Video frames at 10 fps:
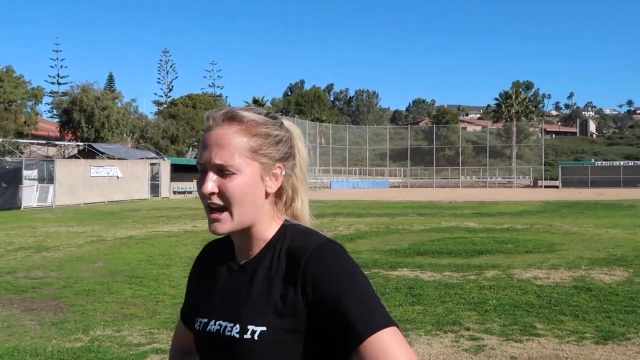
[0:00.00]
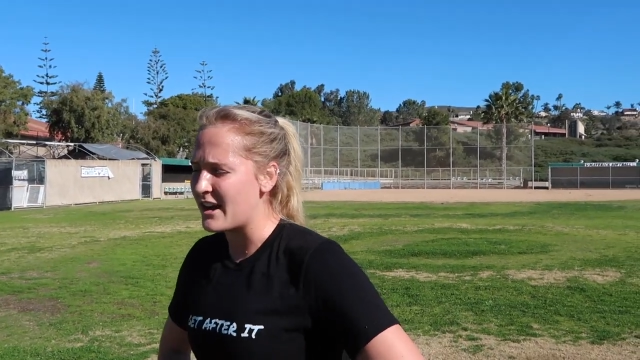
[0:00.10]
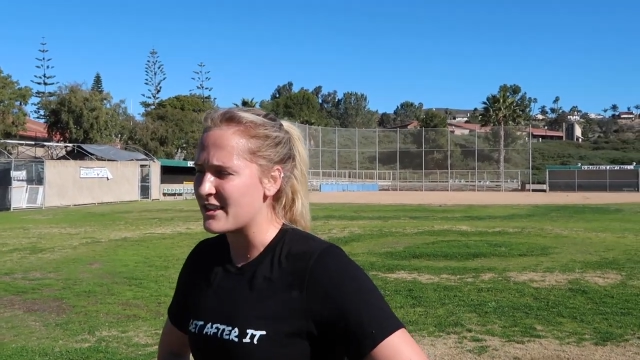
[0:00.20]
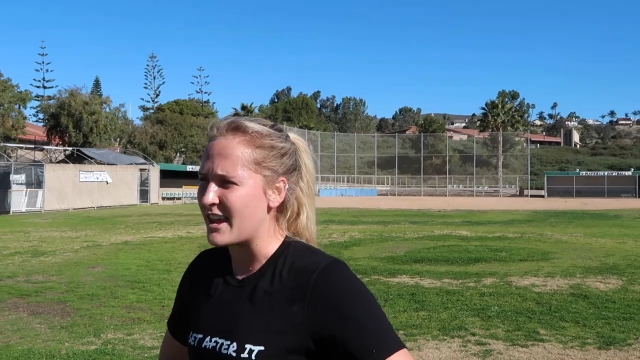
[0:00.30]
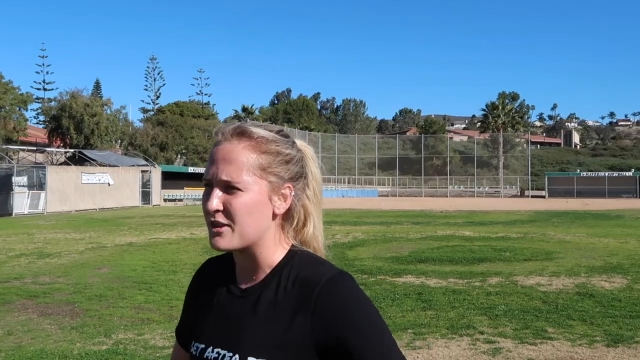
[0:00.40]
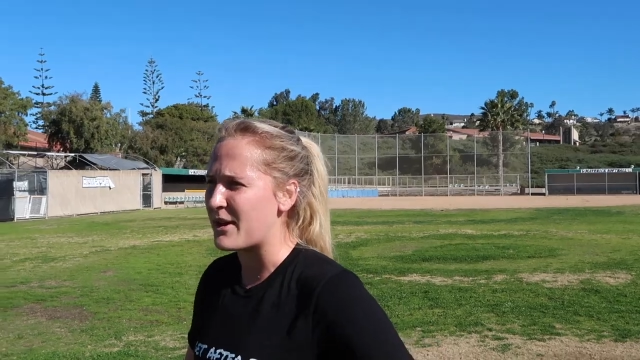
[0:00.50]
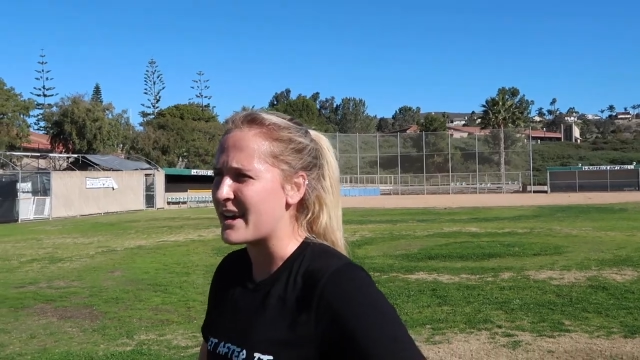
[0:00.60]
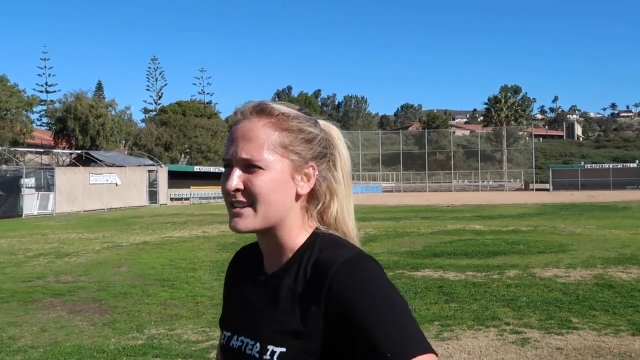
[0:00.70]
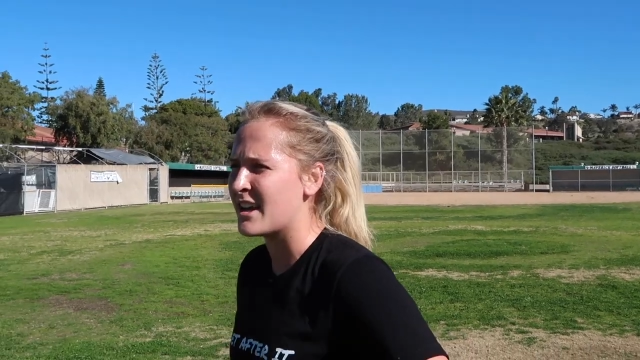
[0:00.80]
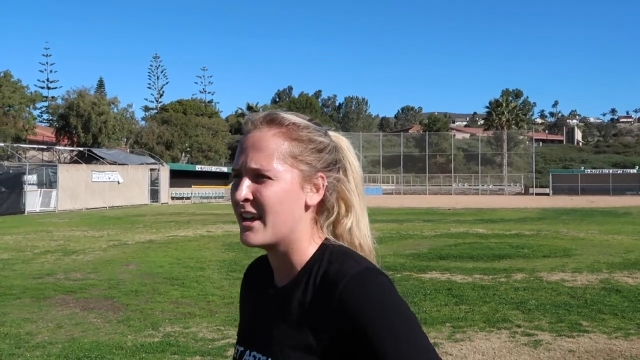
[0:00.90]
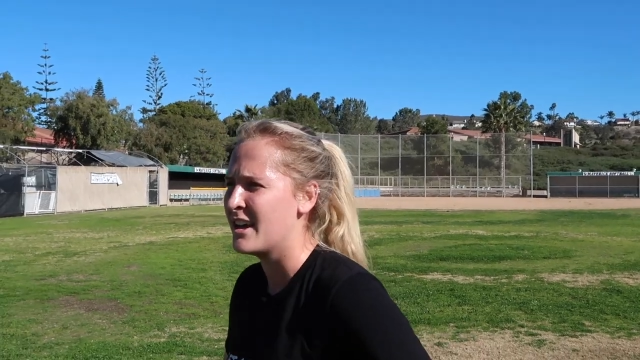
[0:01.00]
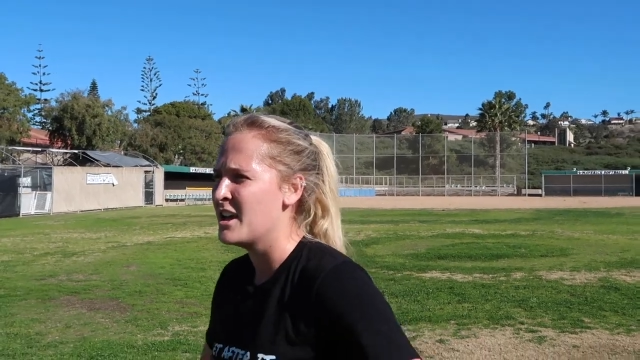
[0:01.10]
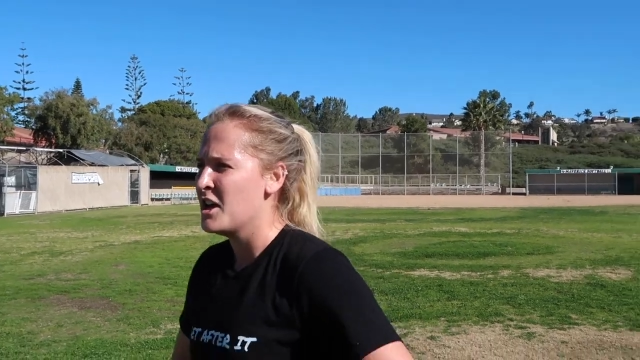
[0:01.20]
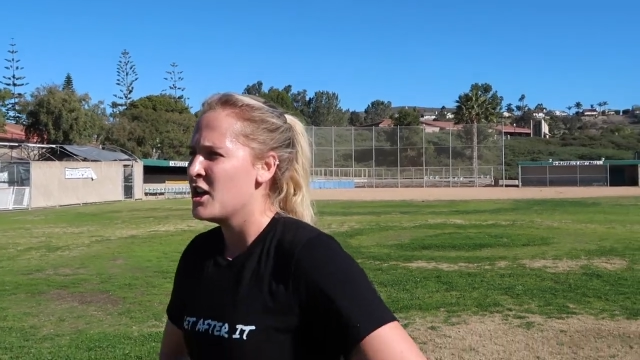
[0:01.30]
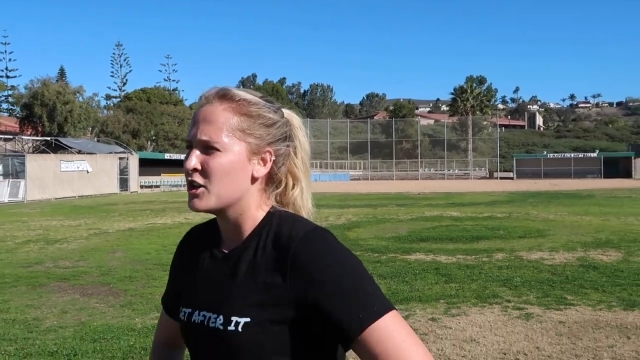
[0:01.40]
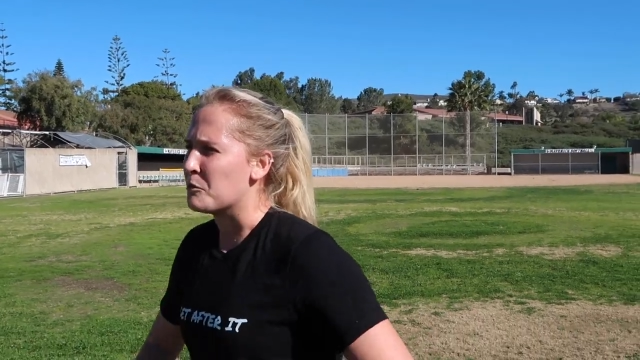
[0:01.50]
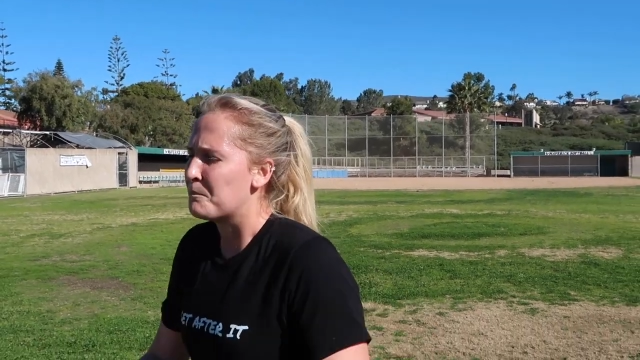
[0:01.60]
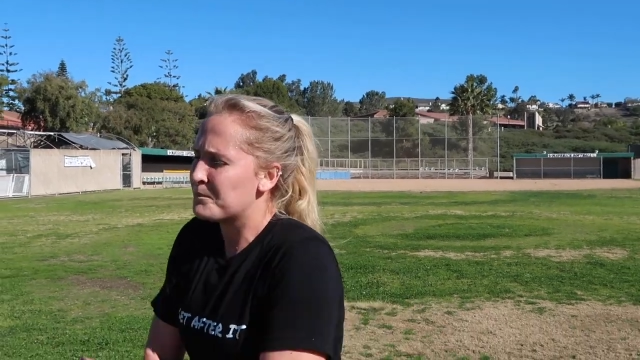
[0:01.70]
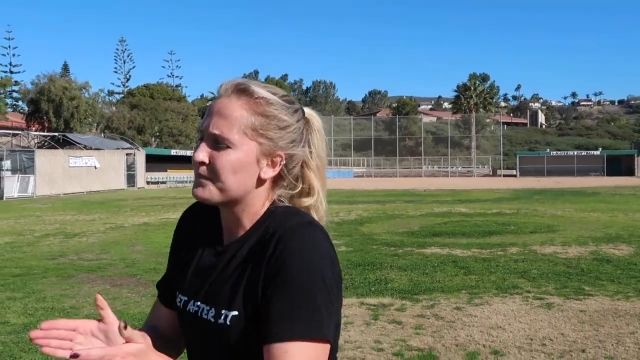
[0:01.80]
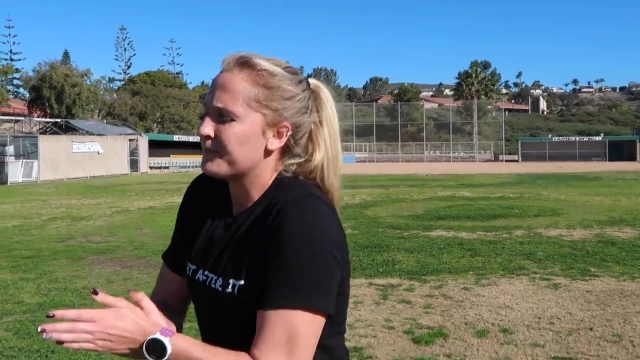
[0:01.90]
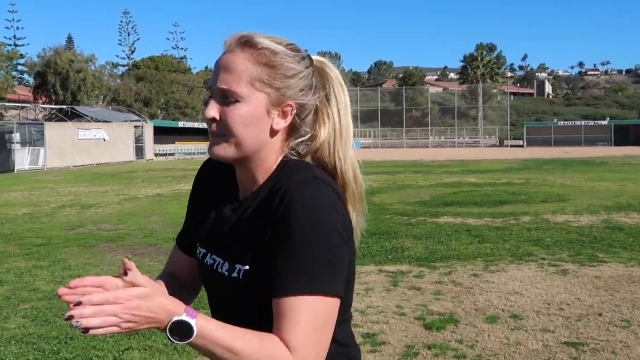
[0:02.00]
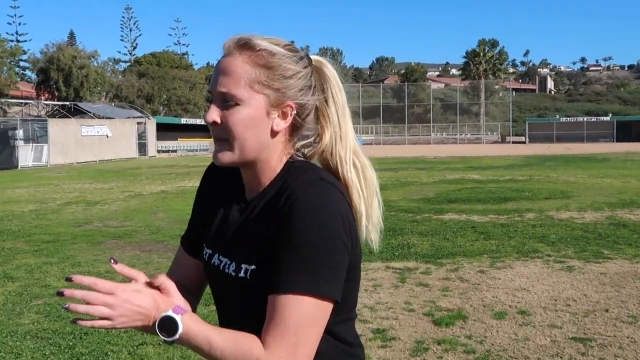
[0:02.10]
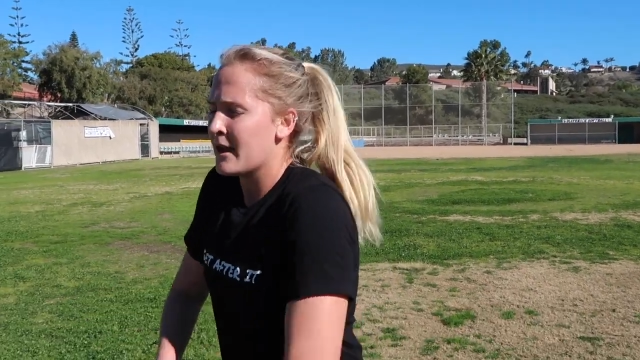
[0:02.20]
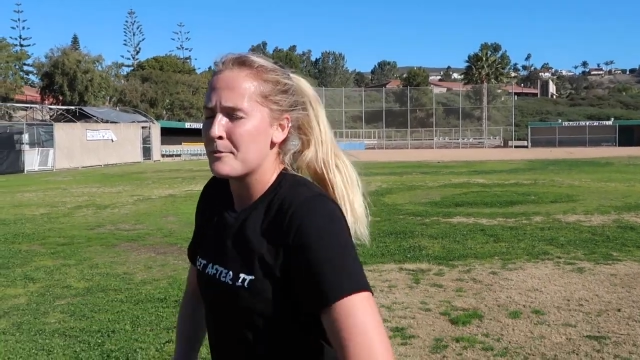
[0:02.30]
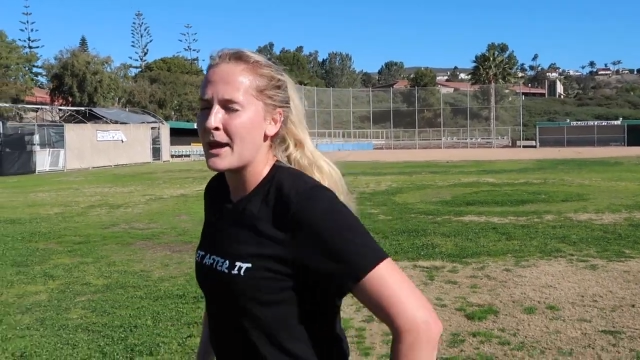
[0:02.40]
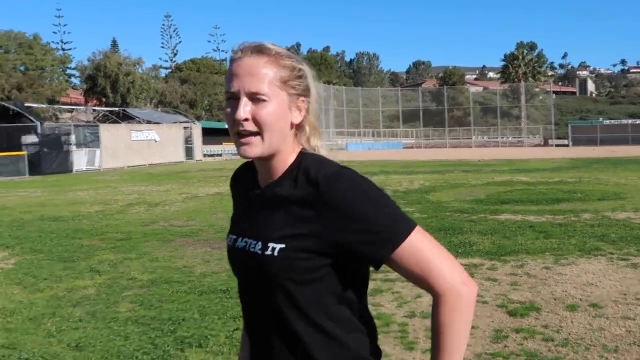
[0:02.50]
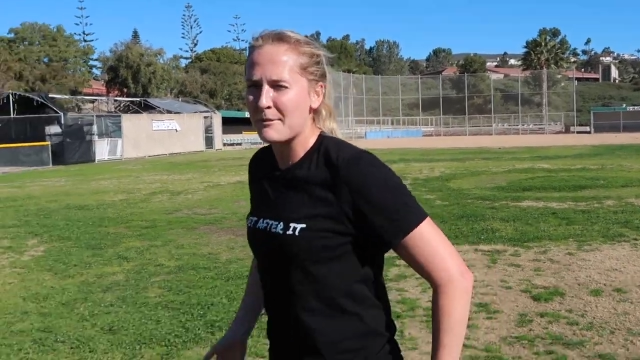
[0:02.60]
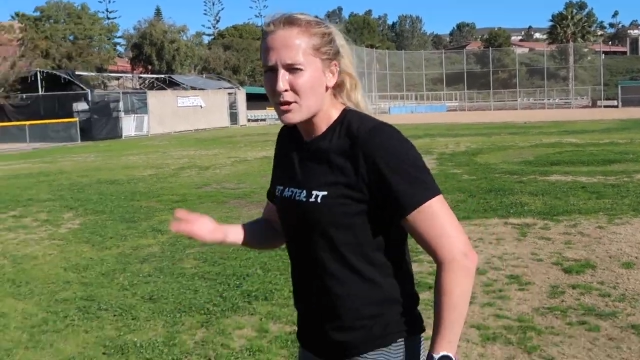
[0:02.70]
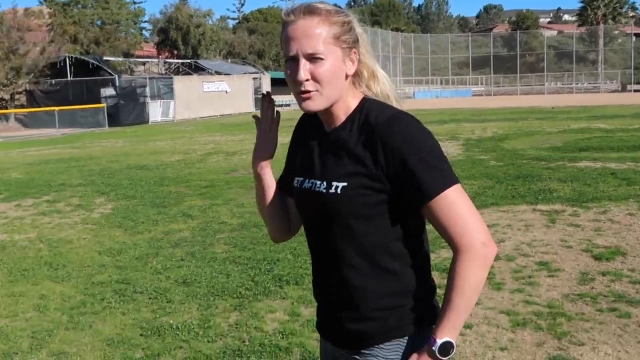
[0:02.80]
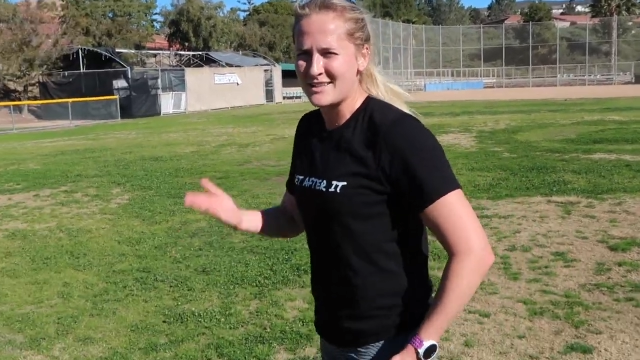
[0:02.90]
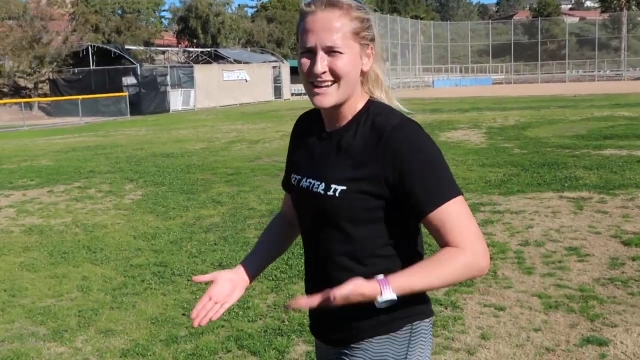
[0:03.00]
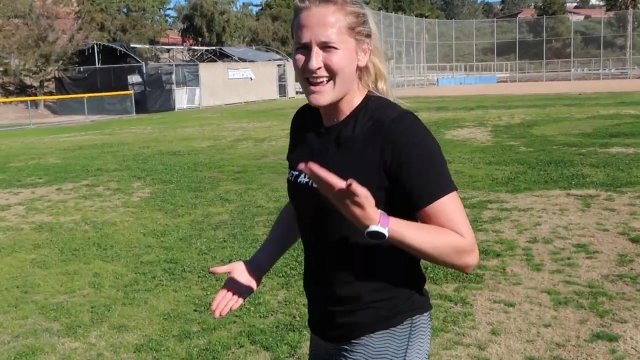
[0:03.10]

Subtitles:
you're tired at the end of the race, you pick up those